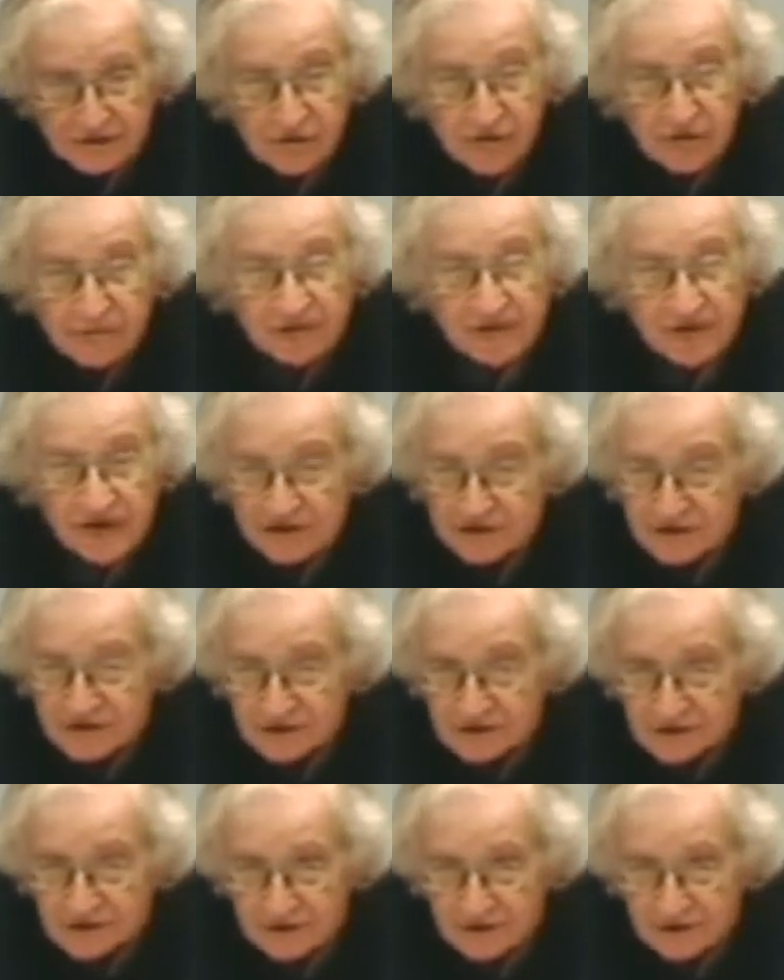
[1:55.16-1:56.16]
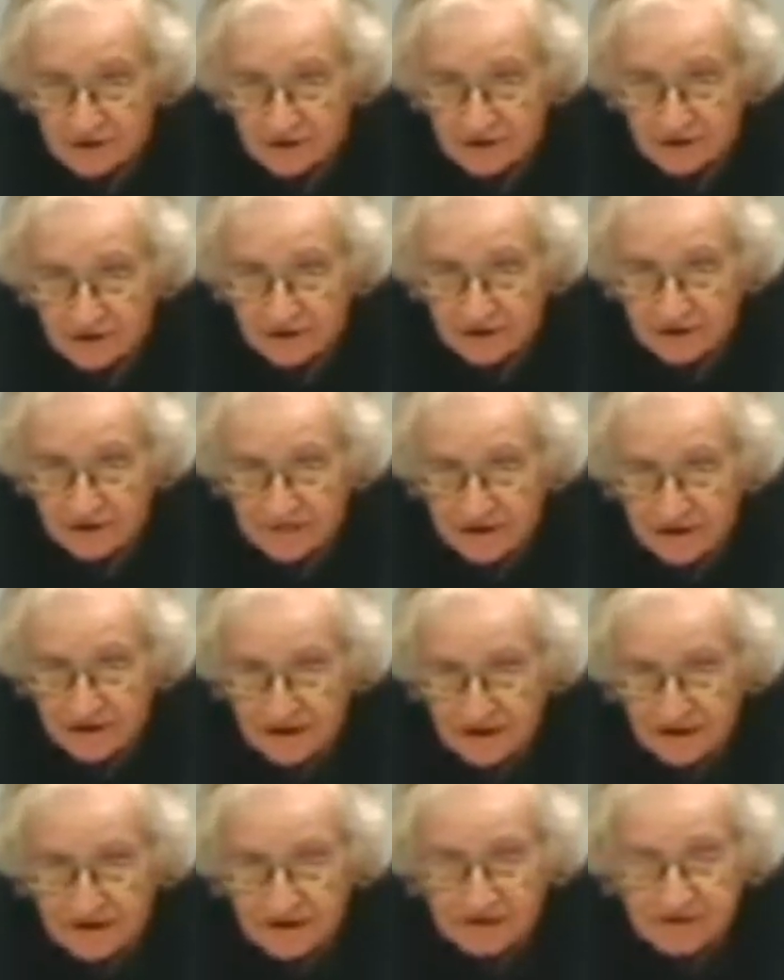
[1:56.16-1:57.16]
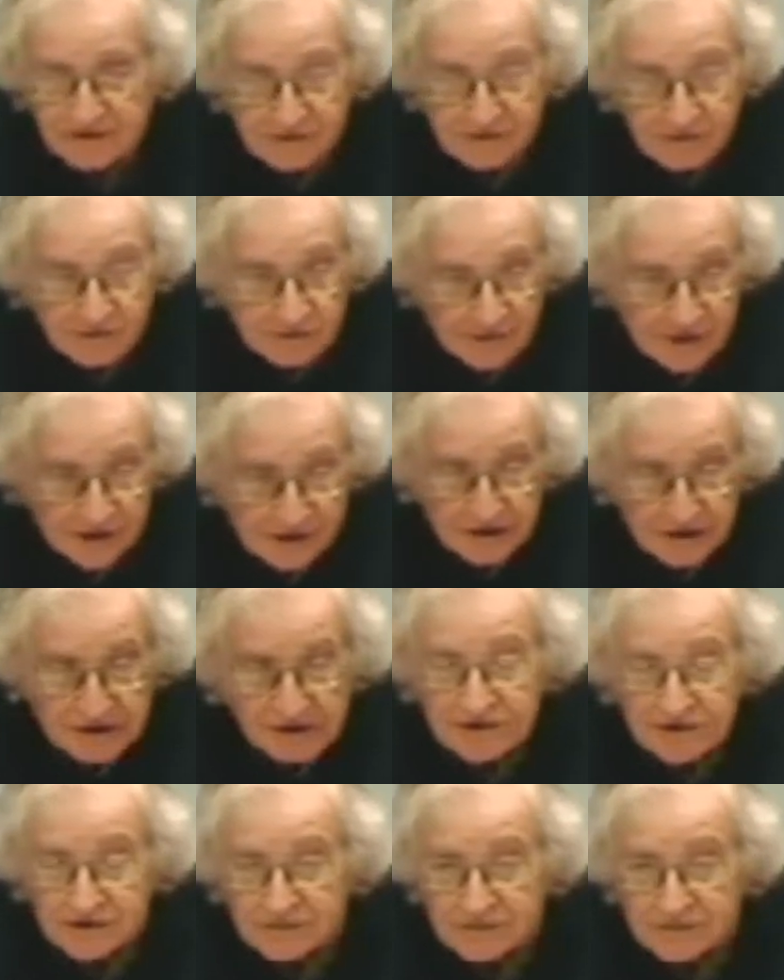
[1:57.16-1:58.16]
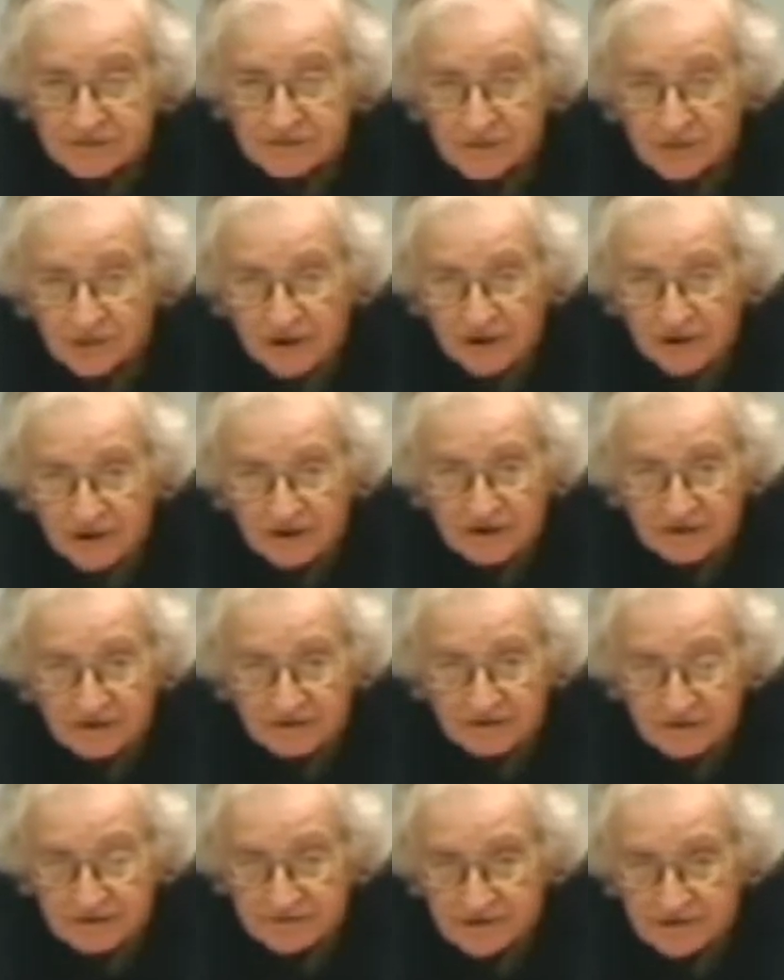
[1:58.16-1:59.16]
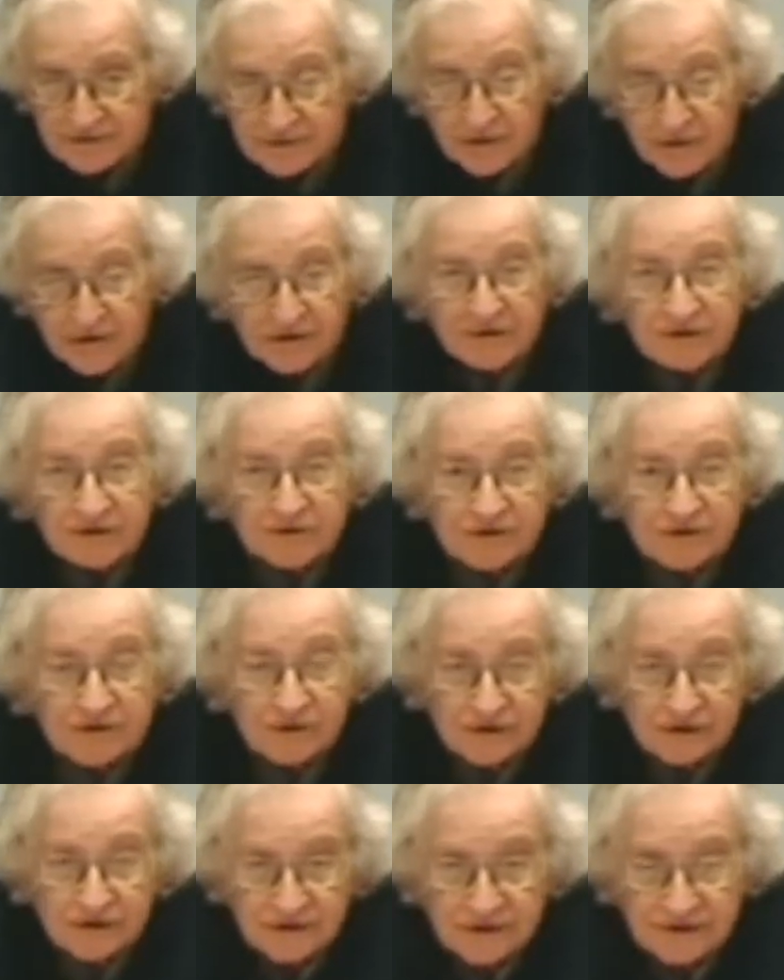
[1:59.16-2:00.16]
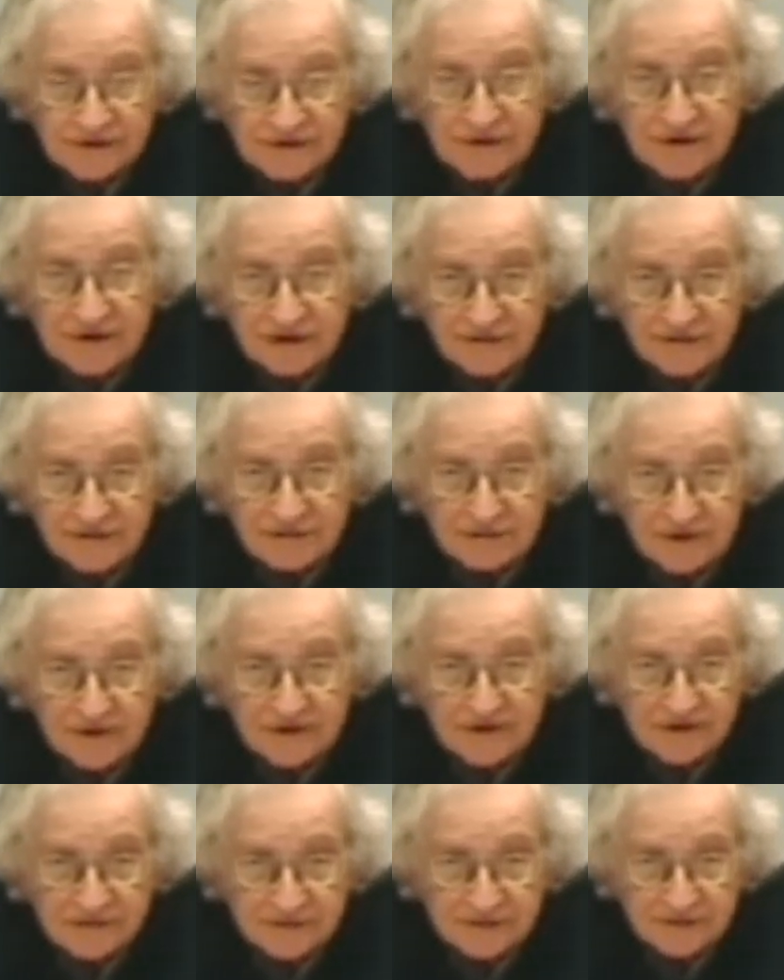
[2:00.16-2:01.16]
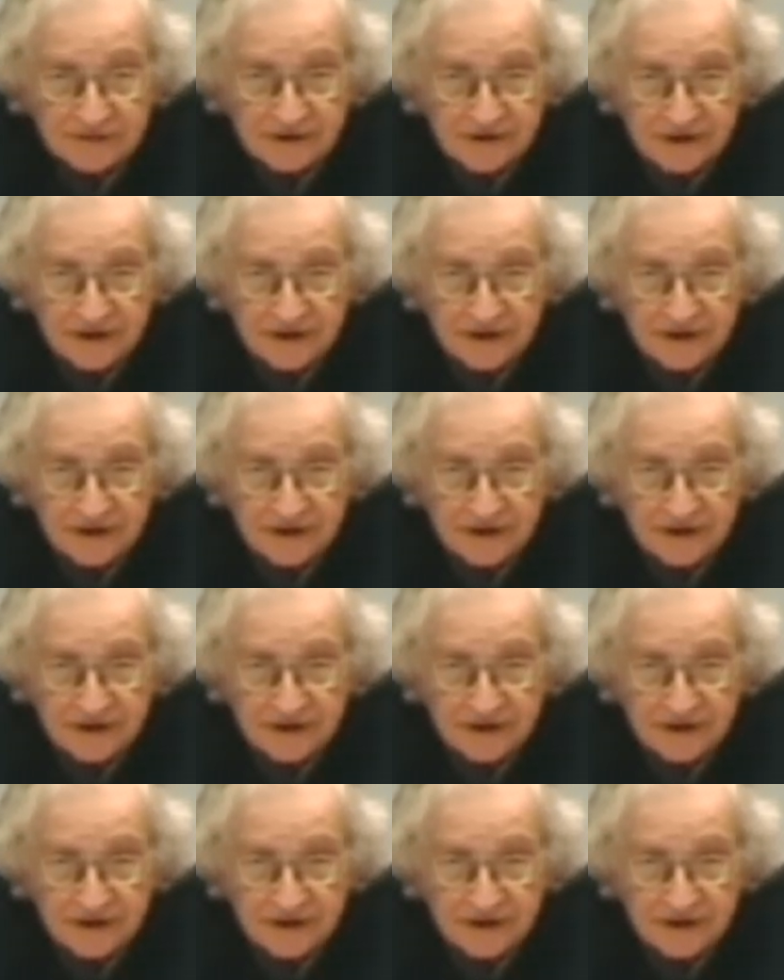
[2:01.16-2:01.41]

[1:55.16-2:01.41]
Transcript: Corporations were basically supporting it. They were supporting what was called the Sullivan Principle.